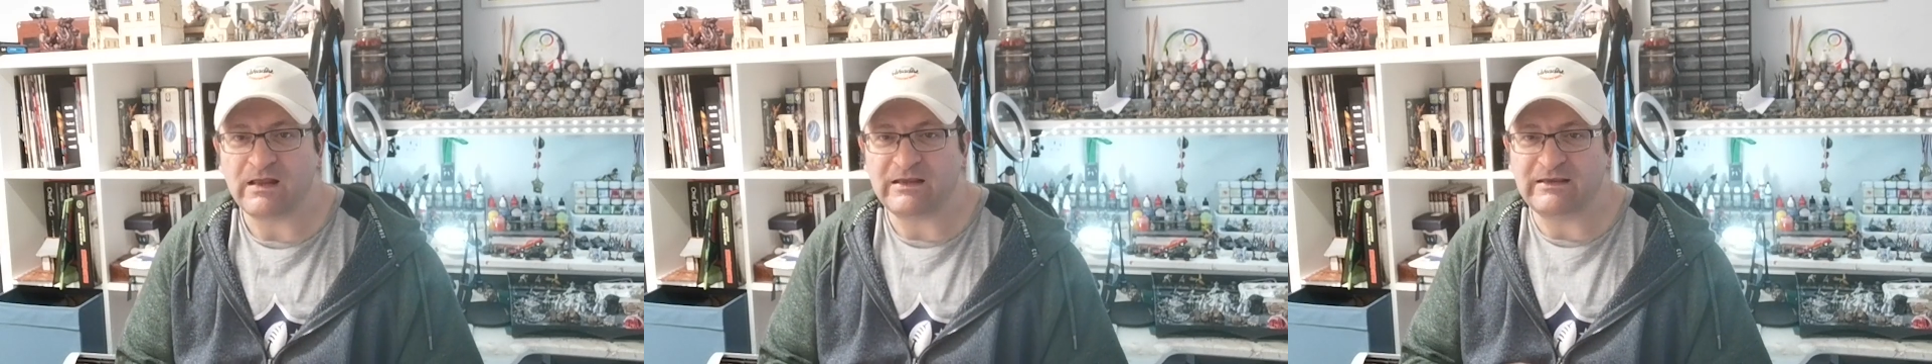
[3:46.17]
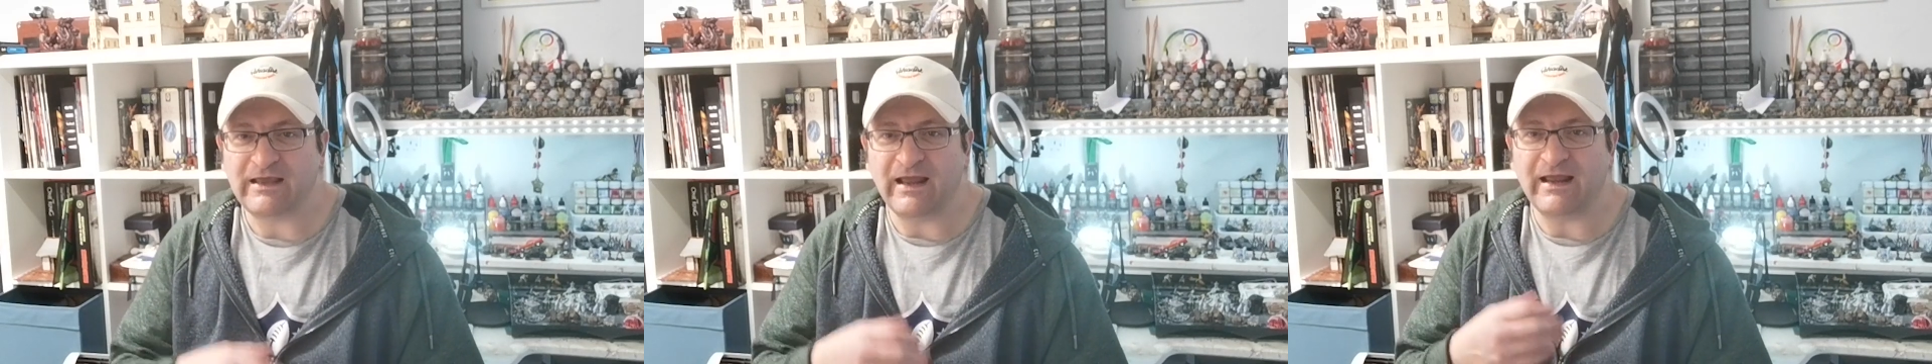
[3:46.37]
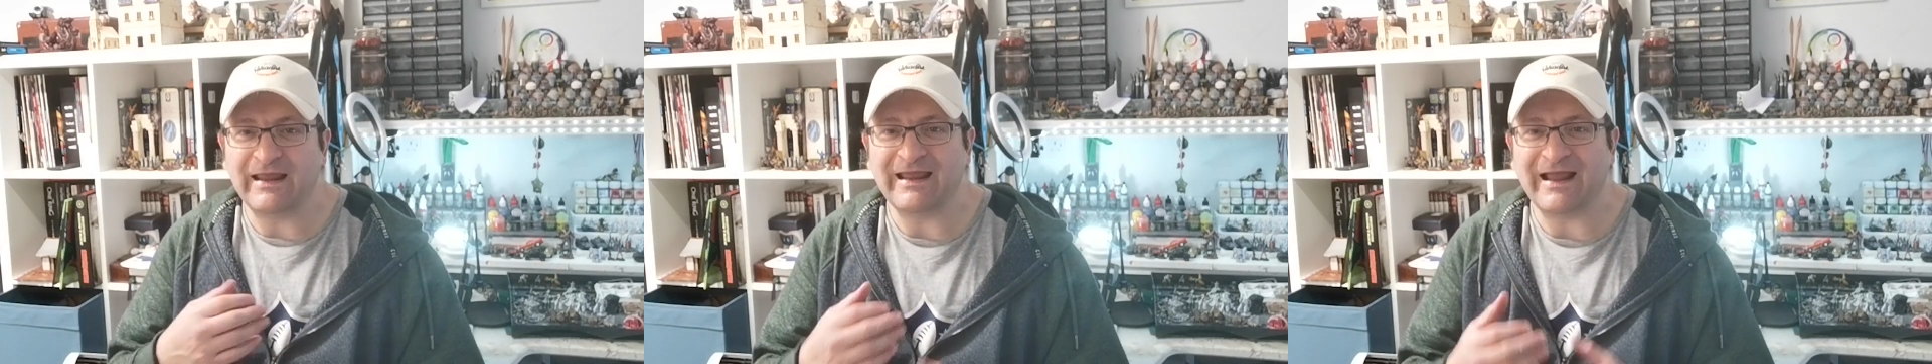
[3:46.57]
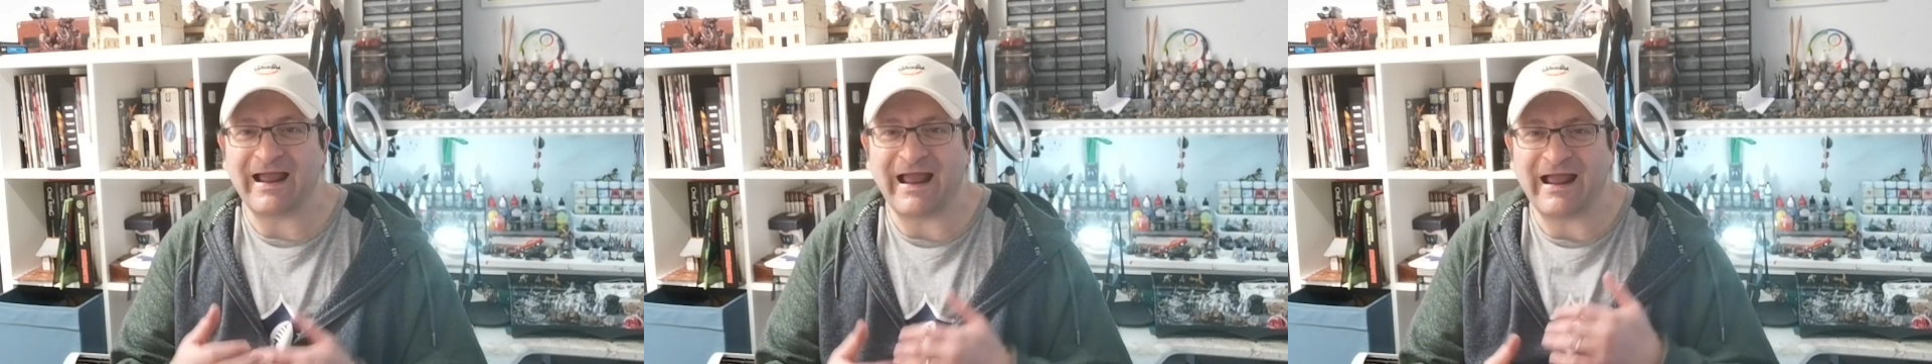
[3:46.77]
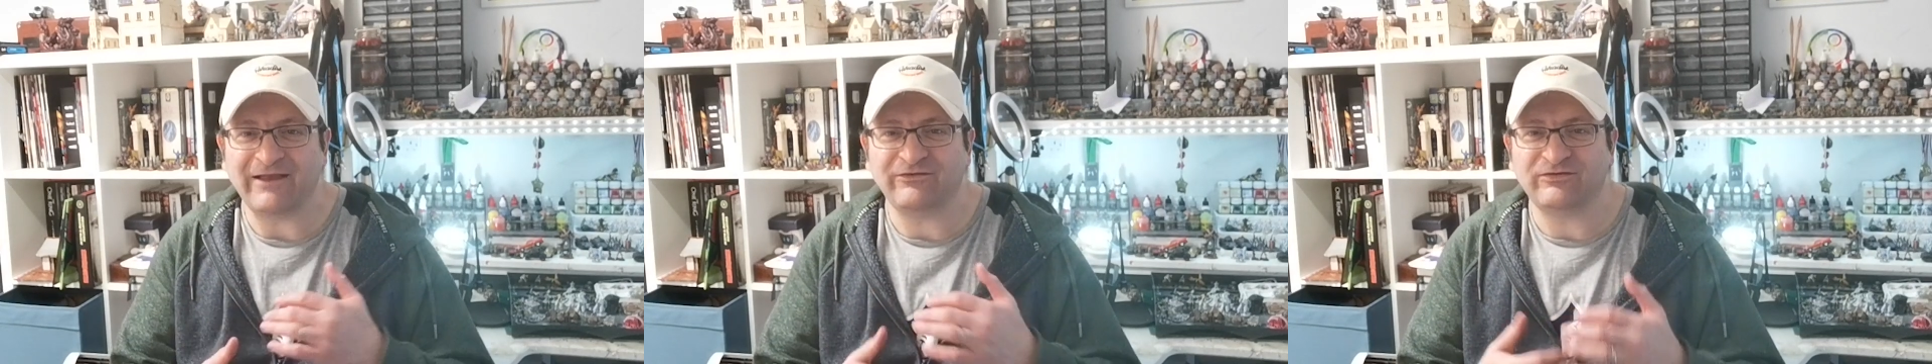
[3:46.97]
Yet it
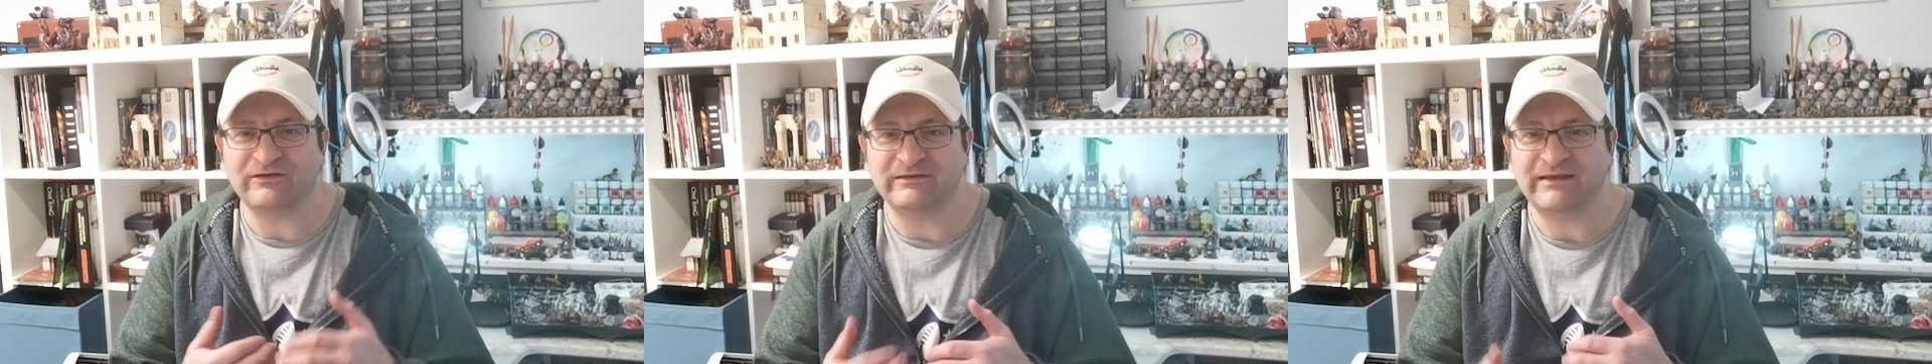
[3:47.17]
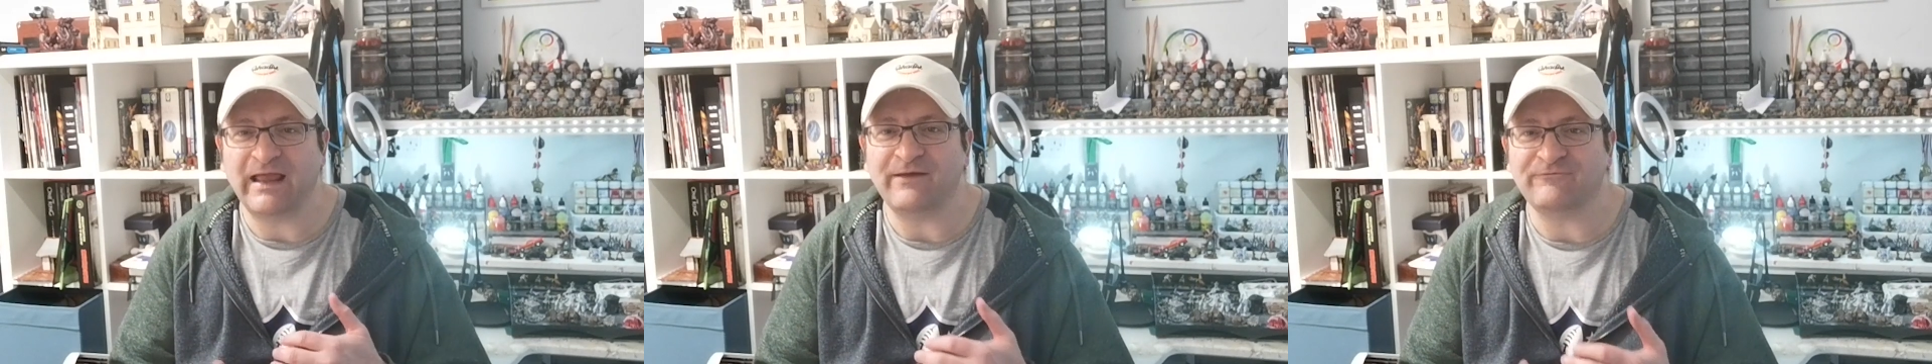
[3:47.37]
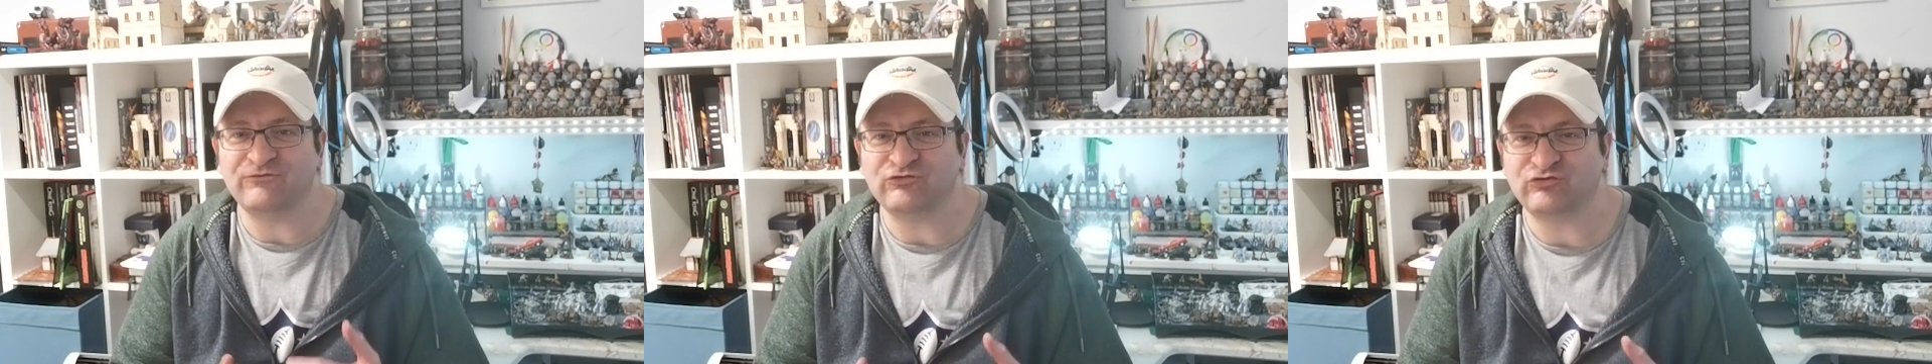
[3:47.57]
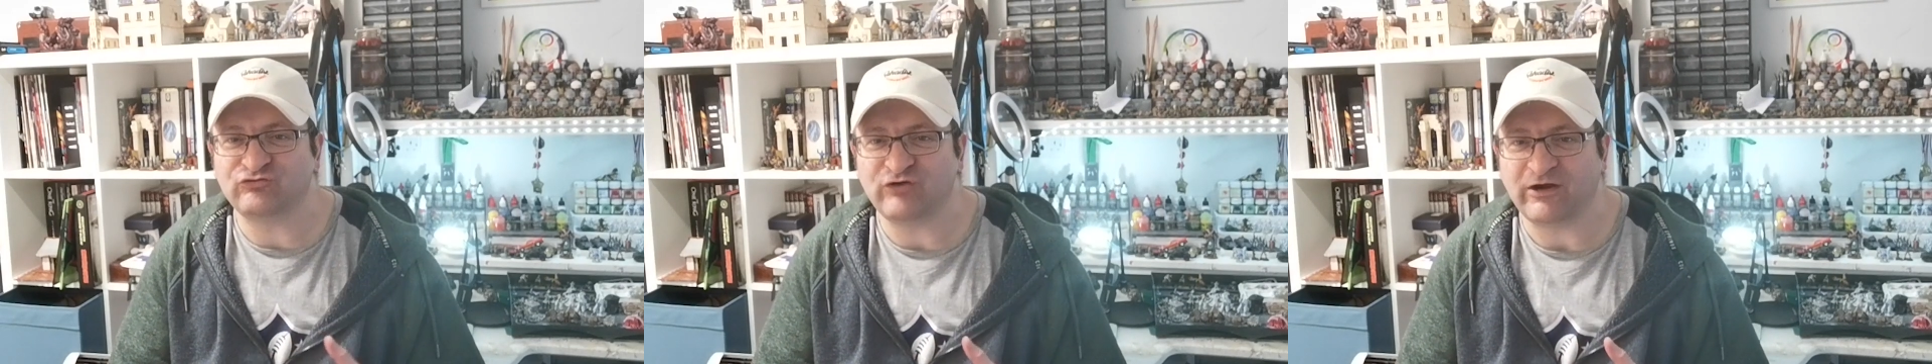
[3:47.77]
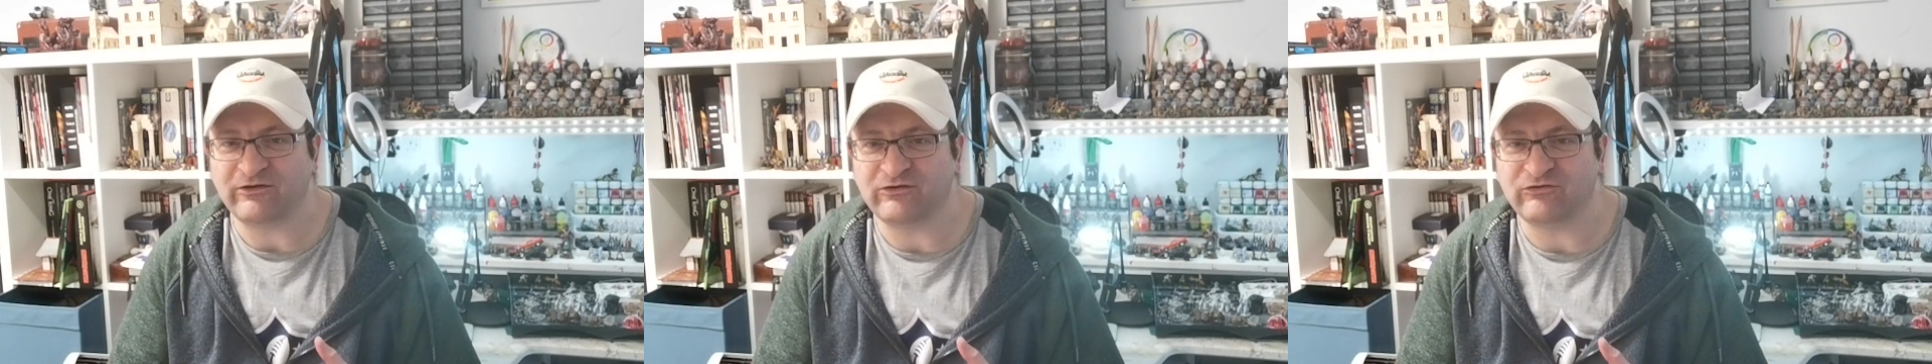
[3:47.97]
has the depth of
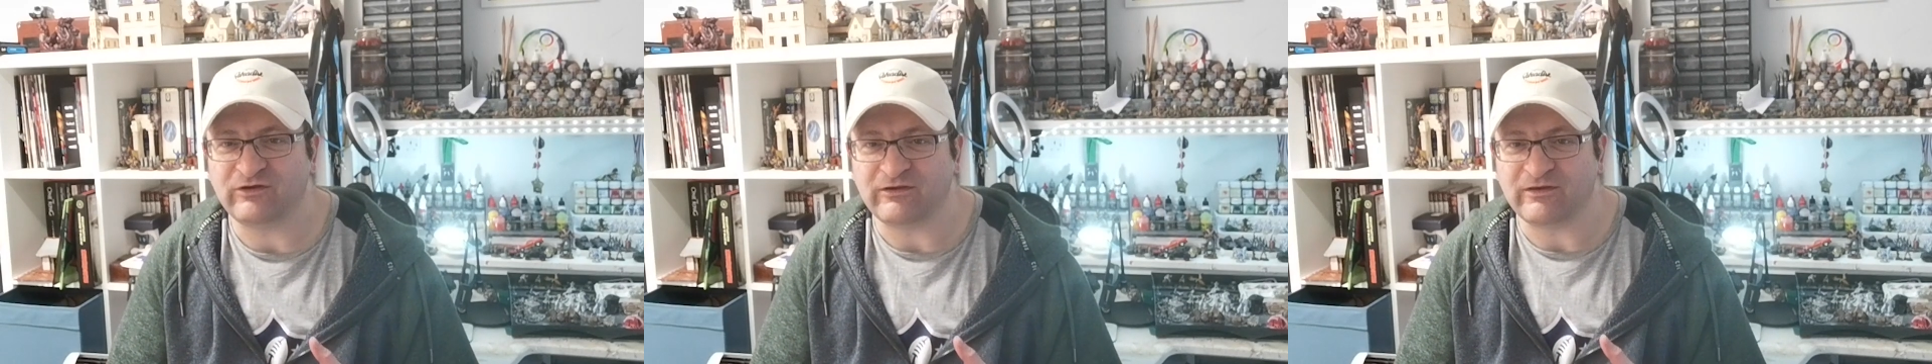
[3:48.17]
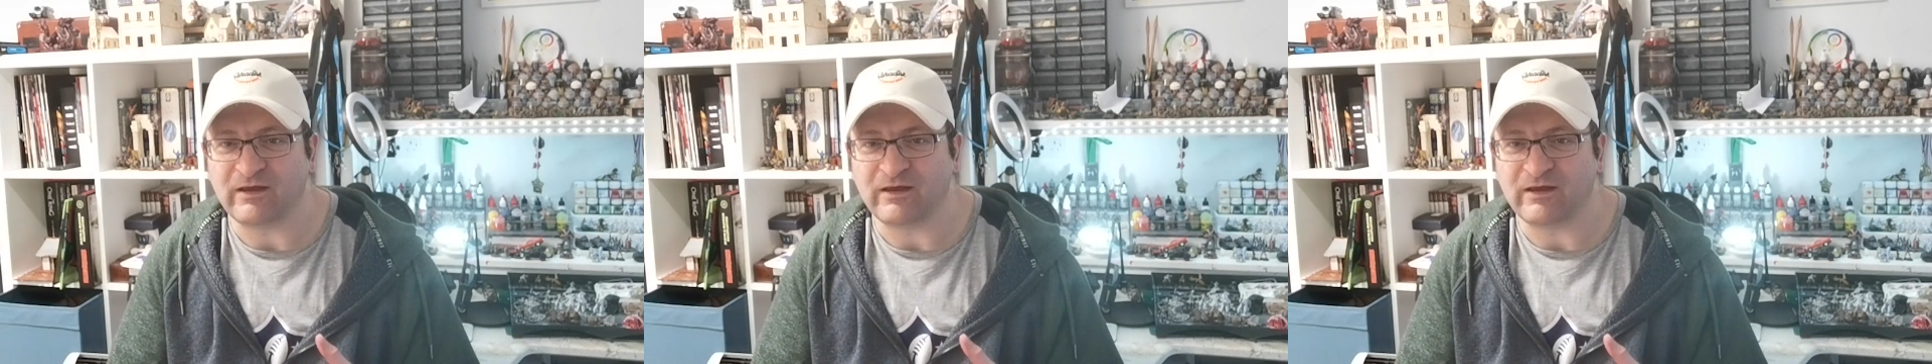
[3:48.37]
strategy